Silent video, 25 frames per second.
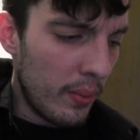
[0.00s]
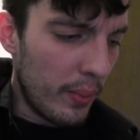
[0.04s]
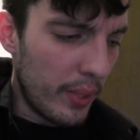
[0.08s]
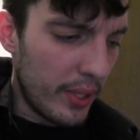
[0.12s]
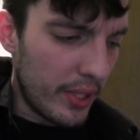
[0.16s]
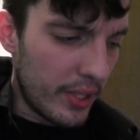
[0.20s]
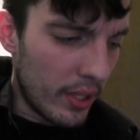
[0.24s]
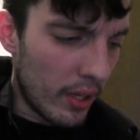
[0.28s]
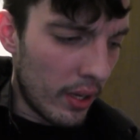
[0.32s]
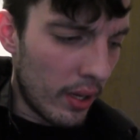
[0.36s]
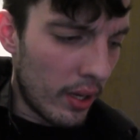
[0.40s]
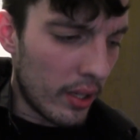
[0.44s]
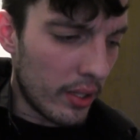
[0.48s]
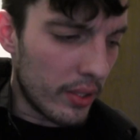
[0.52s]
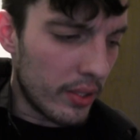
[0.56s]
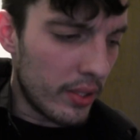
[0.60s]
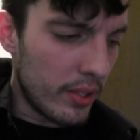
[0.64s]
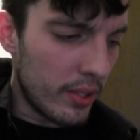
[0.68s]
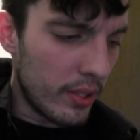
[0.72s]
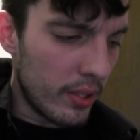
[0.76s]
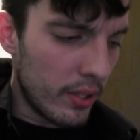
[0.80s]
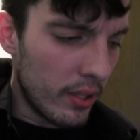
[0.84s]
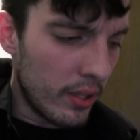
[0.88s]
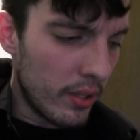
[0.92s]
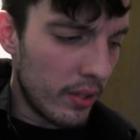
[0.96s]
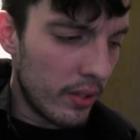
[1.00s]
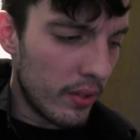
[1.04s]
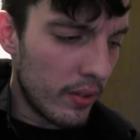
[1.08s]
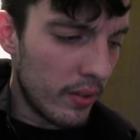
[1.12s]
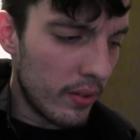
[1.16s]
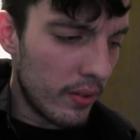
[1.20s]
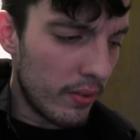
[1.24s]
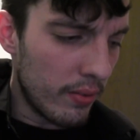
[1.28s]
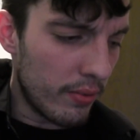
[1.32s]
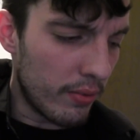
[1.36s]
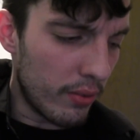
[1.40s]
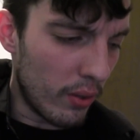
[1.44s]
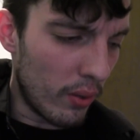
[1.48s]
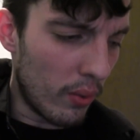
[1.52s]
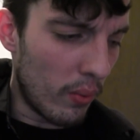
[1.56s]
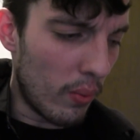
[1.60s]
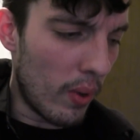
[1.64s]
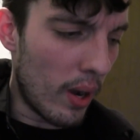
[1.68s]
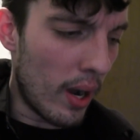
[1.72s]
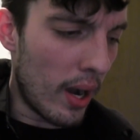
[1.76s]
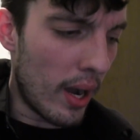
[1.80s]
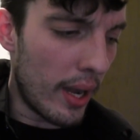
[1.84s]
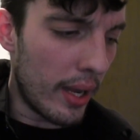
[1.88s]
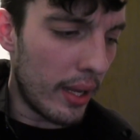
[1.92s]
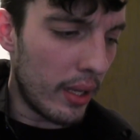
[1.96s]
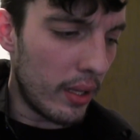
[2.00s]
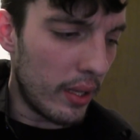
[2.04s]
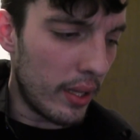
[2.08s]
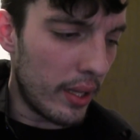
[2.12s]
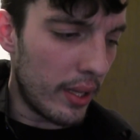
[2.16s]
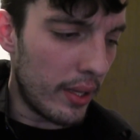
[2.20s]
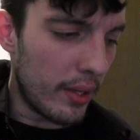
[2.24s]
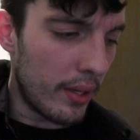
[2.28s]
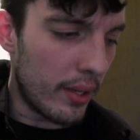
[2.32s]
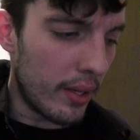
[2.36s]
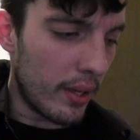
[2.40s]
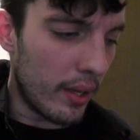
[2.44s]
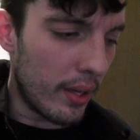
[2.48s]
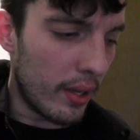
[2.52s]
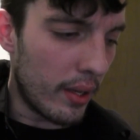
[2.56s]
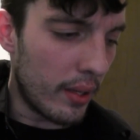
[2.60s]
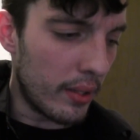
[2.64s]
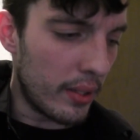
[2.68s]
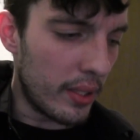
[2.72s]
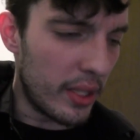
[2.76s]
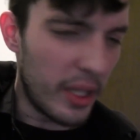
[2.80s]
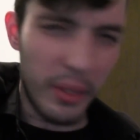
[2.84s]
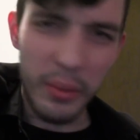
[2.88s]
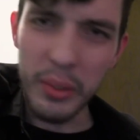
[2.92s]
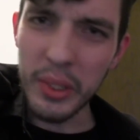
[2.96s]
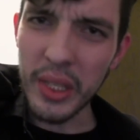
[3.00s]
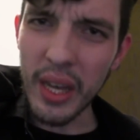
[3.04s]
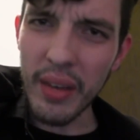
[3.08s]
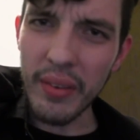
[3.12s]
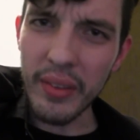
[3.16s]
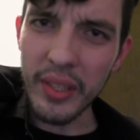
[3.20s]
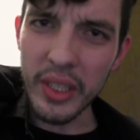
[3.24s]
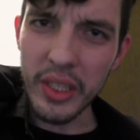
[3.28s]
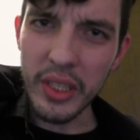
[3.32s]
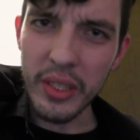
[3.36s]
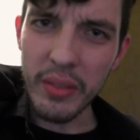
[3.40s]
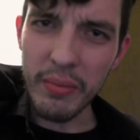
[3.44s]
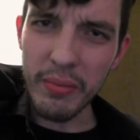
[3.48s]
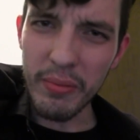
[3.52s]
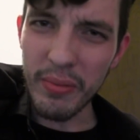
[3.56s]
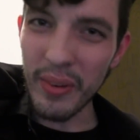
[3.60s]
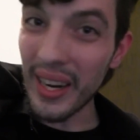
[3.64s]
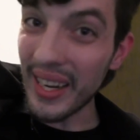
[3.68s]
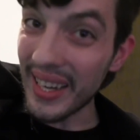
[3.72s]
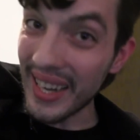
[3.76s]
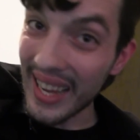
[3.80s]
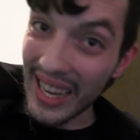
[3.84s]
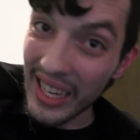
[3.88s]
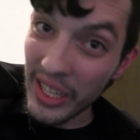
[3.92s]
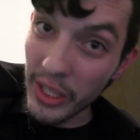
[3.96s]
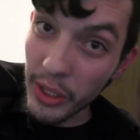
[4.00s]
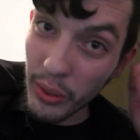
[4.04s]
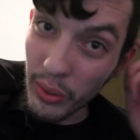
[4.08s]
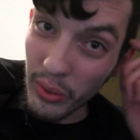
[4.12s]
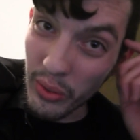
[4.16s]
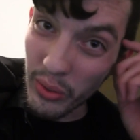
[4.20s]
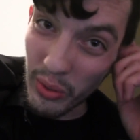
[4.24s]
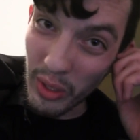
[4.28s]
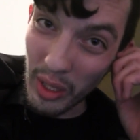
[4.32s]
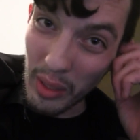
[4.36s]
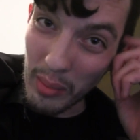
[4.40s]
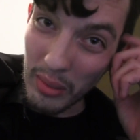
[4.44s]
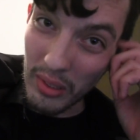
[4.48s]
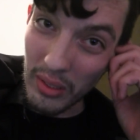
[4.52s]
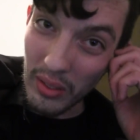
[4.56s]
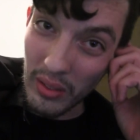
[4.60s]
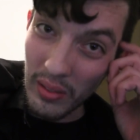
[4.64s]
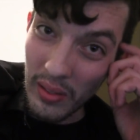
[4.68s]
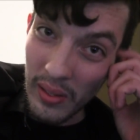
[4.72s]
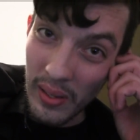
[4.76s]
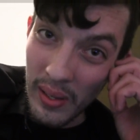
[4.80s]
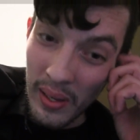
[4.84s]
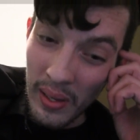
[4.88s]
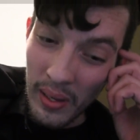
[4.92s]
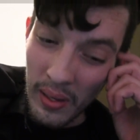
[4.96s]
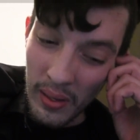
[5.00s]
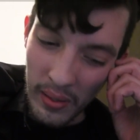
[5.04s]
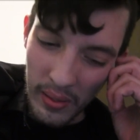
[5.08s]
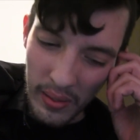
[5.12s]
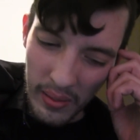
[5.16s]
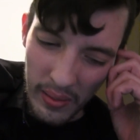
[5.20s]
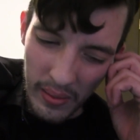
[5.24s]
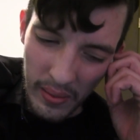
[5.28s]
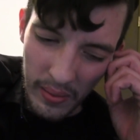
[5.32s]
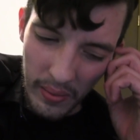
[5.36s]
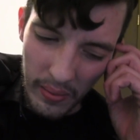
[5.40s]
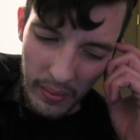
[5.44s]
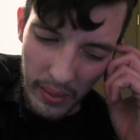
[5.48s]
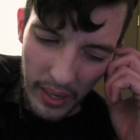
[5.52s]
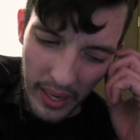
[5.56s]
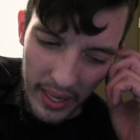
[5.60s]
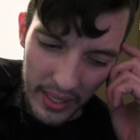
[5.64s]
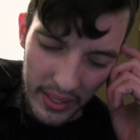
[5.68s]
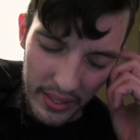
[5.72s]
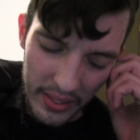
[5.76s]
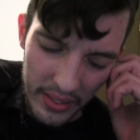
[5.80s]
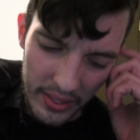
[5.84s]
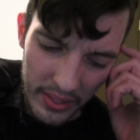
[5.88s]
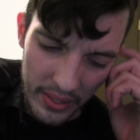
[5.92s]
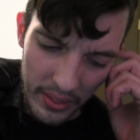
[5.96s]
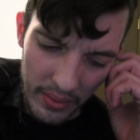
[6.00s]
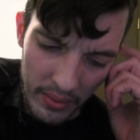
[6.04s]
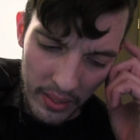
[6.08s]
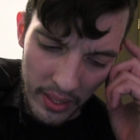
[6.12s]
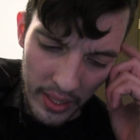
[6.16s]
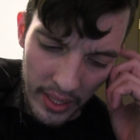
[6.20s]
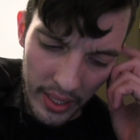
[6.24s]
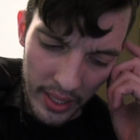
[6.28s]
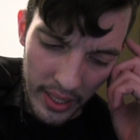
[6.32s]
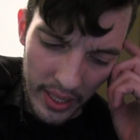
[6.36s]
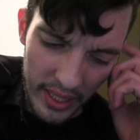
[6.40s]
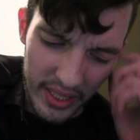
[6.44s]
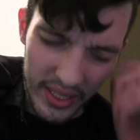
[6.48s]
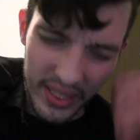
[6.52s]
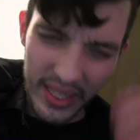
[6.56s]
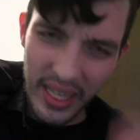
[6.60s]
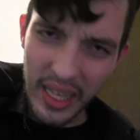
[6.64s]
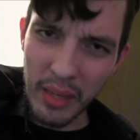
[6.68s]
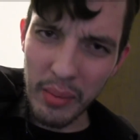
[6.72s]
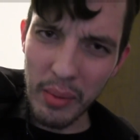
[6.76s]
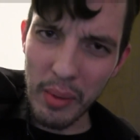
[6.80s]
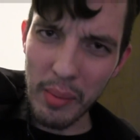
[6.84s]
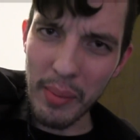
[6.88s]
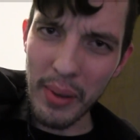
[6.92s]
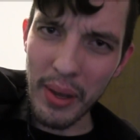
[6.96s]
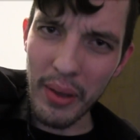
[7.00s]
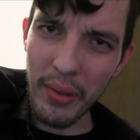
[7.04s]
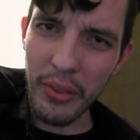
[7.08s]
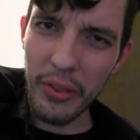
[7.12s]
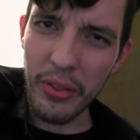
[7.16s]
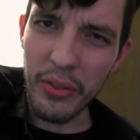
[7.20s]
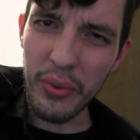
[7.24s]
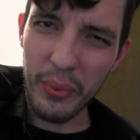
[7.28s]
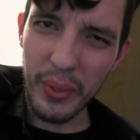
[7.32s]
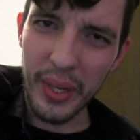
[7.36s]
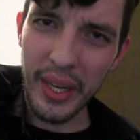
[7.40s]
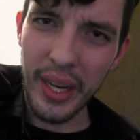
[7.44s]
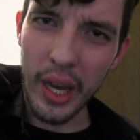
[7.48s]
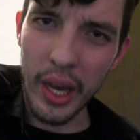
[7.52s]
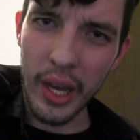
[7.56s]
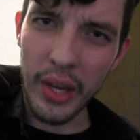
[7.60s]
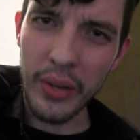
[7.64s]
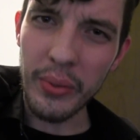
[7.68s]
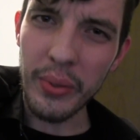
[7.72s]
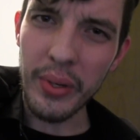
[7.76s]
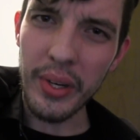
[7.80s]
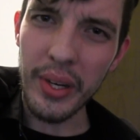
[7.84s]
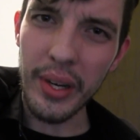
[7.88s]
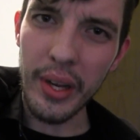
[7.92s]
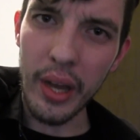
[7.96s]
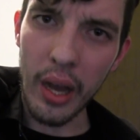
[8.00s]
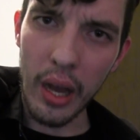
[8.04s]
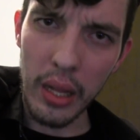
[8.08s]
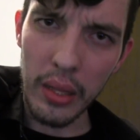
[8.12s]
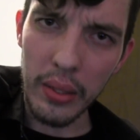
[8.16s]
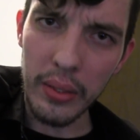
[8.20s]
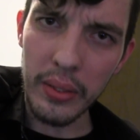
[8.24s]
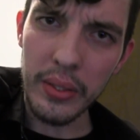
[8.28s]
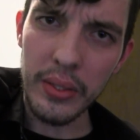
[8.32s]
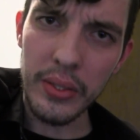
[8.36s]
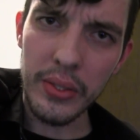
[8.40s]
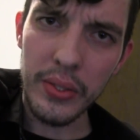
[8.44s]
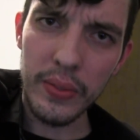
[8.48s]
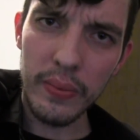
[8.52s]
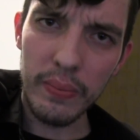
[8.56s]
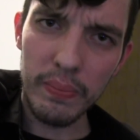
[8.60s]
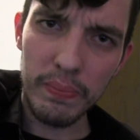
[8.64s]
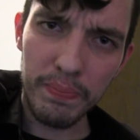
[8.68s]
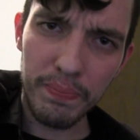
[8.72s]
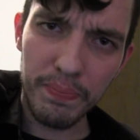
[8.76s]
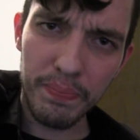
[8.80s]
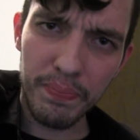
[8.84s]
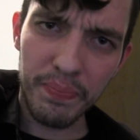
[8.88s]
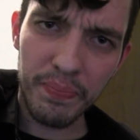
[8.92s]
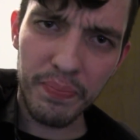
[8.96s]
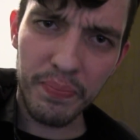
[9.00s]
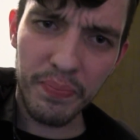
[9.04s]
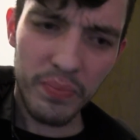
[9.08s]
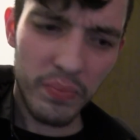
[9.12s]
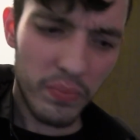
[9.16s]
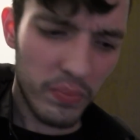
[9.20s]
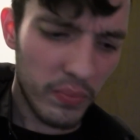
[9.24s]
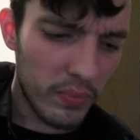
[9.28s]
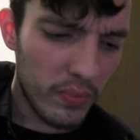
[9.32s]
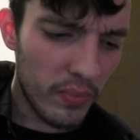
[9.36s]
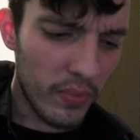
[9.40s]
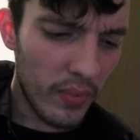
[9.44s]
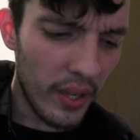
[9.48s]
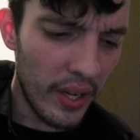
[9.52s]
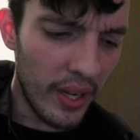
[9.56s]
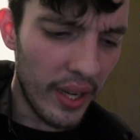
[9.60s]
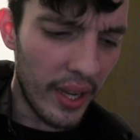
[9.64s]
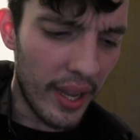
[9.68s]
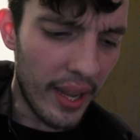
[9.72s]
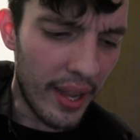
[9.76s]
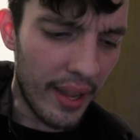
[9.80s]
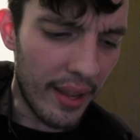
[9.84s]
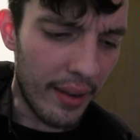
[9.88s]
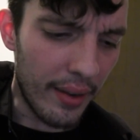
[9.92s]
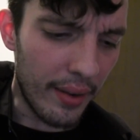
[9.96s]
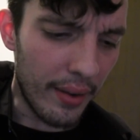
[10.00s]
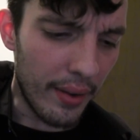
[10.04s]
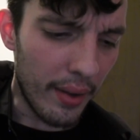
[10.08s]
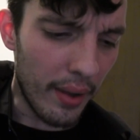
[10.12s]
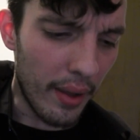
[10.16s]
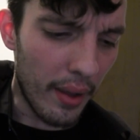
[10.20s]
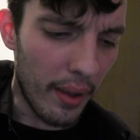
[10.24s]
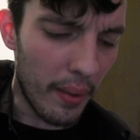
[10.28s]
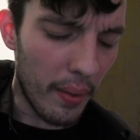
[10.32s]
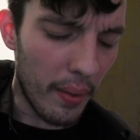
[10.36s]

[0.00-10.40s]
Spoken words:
we talked for a while, and he was having some financial trouble, right? So I sent him about $300, and